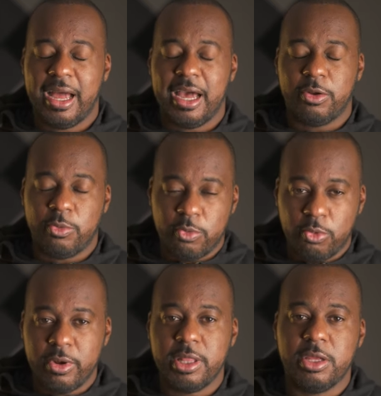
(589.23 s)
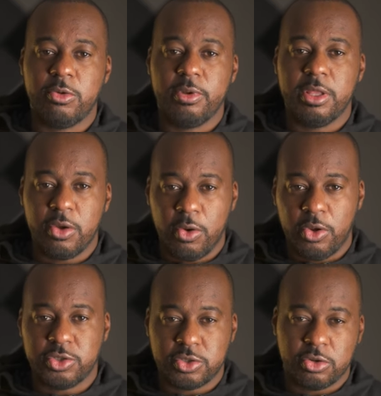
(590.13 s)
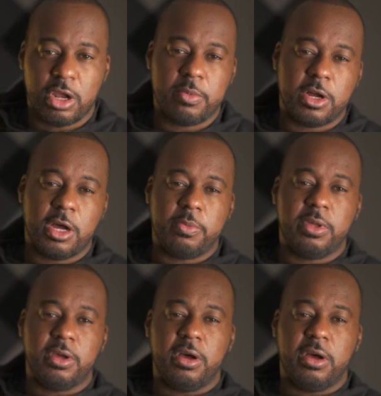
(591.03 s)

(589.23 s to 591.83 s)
I really, really urge you to grab a copy